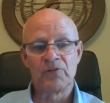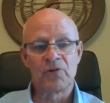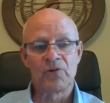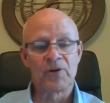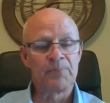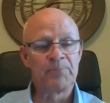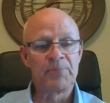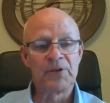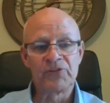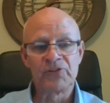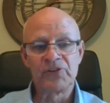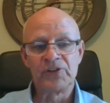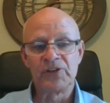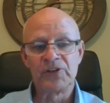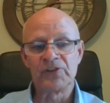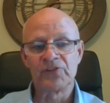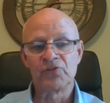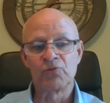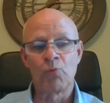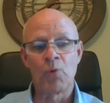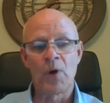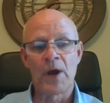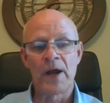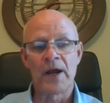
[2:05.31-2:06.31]
or
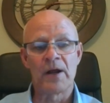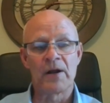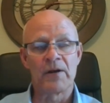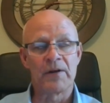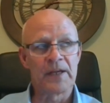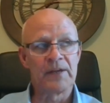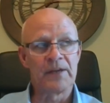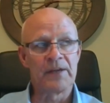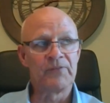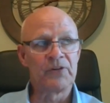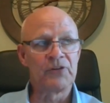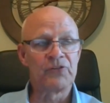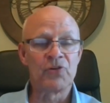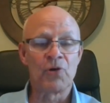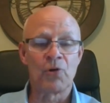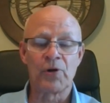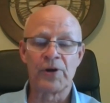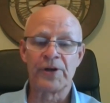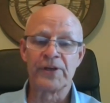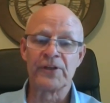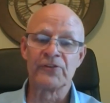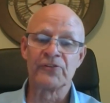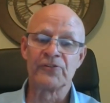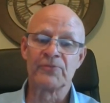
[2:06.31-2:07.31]
business where
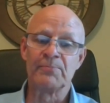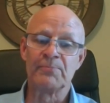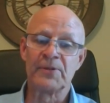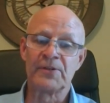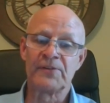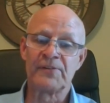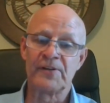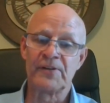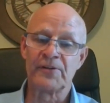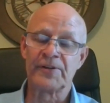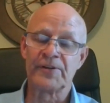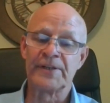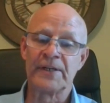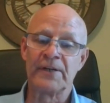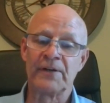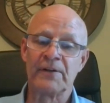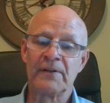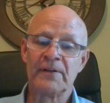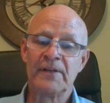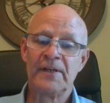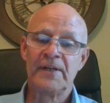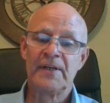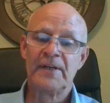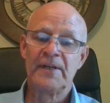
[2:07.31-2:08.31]
inventory is
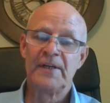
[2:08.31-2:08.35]
material,